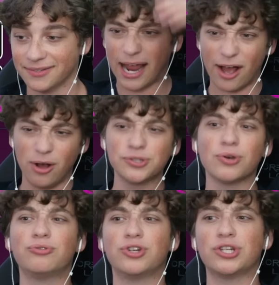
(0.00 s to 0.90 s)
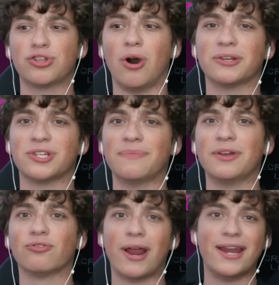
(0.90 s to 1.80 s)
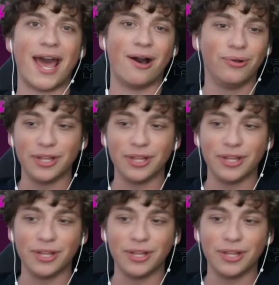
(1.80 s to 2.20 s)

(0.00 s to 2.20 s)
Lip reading: And I also just thought of something right now.